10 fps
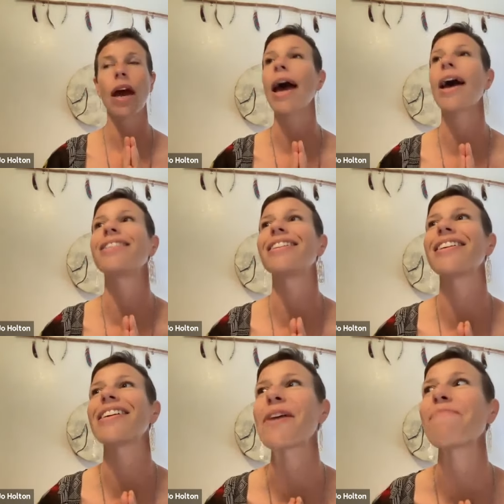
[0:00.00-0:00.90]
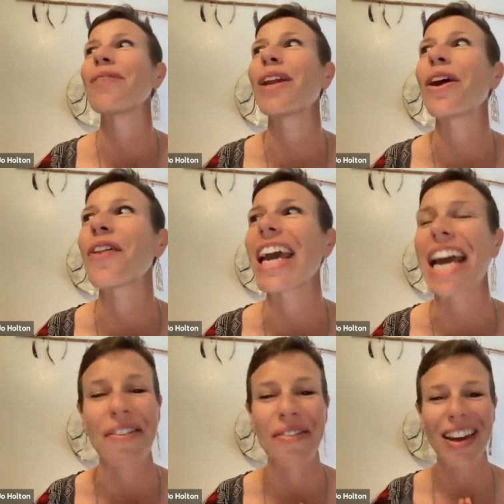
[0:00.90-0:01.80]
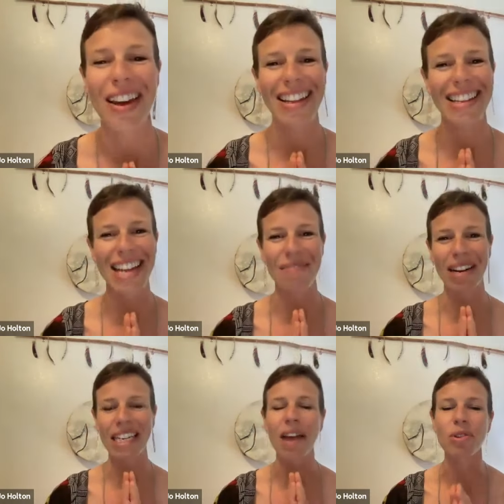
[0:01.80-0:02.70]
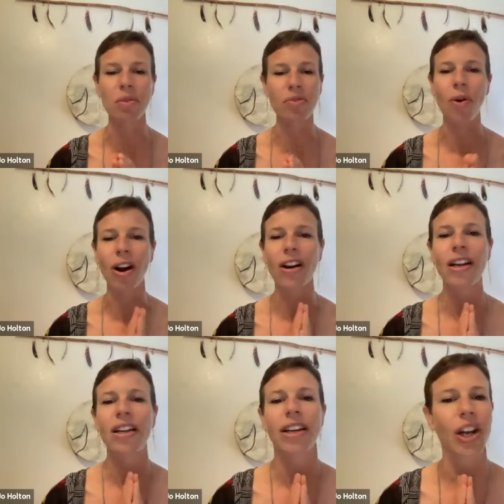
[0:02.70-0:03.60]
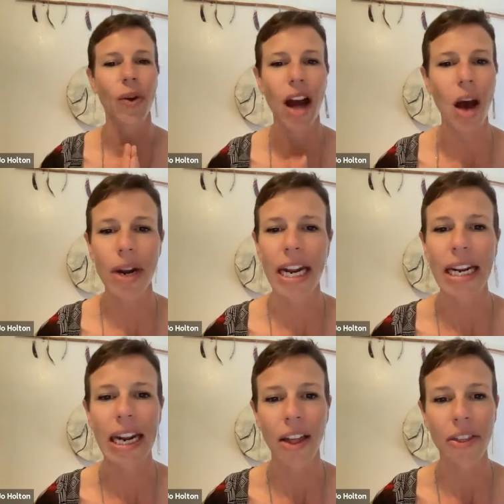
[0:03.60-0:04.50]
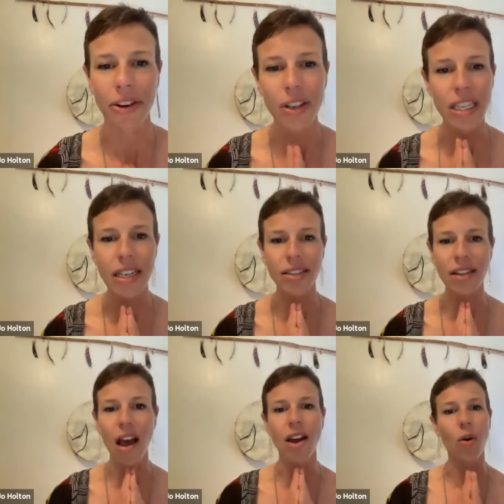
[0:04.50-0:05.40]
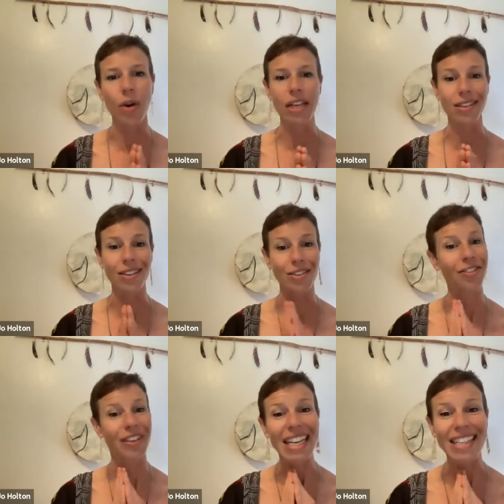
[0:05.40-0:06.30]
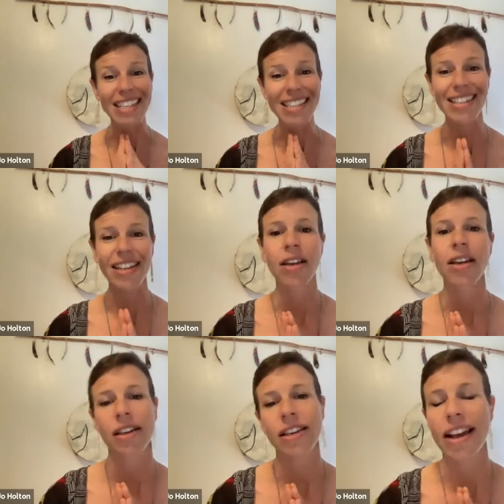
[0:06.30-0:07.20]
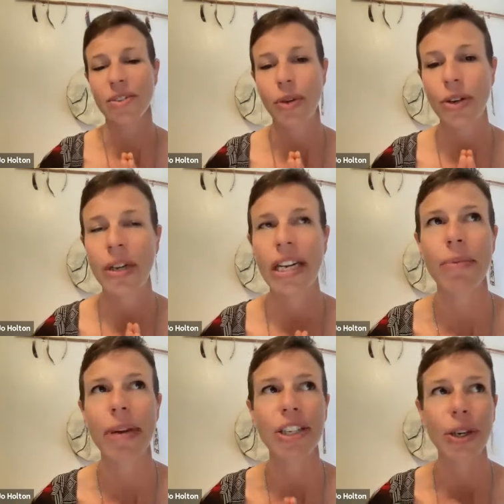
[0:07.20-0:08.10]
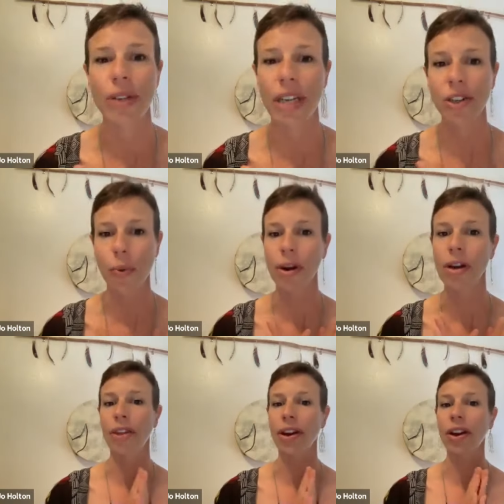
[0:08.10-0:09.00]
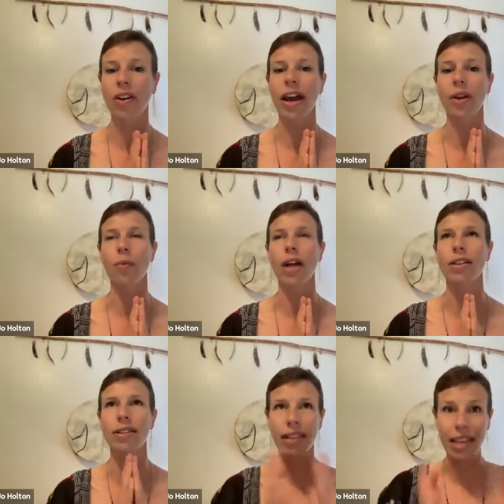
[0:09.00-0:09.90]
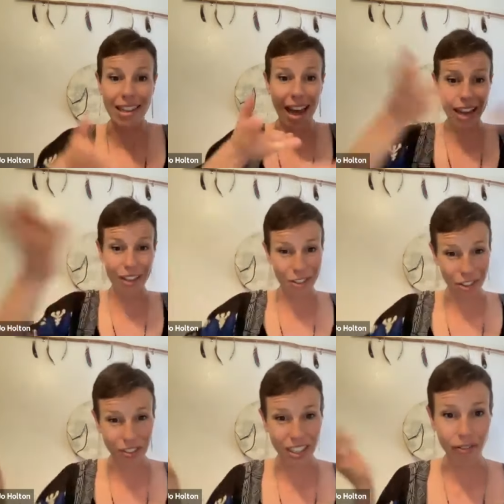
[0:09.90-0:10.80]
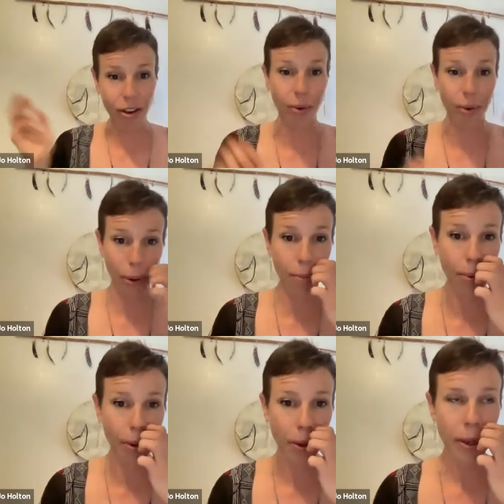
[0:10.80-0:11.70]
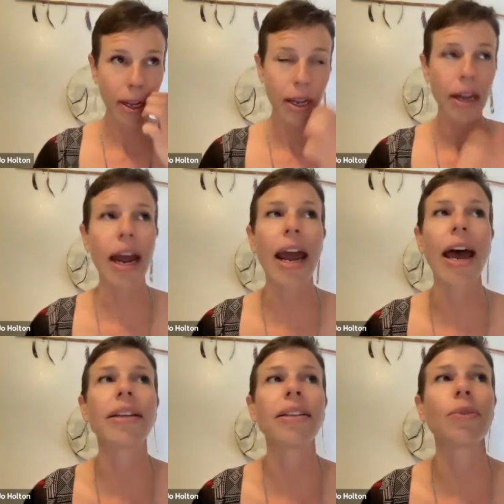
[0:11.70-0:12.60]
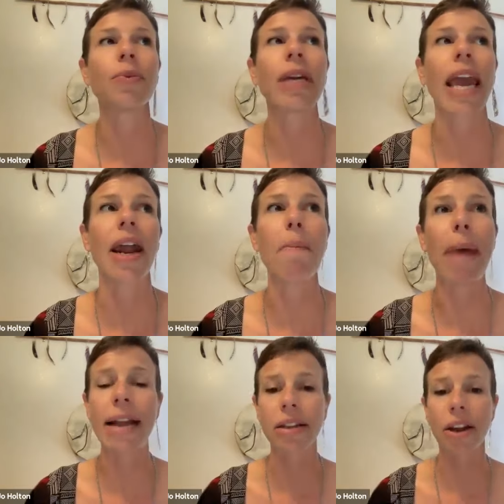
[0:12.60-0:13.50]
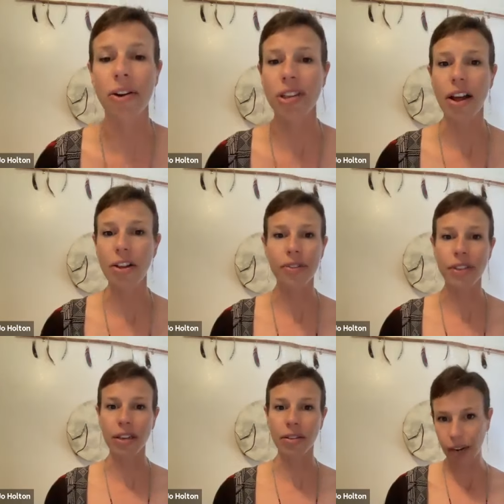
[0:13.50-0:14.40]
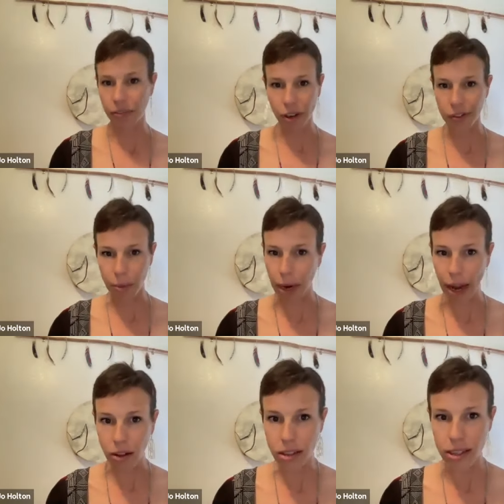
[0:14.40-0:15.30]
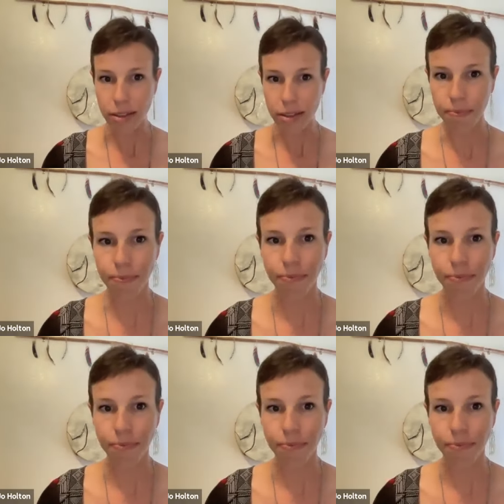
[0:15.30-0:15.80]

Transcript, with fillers: And, um, you know, like I've said many times before, you know, accommodating others is not always in service. Yes, we do need to be tuned into one another and what's in the highest service of a group. And we can't abandon ourselves in favor of someone else.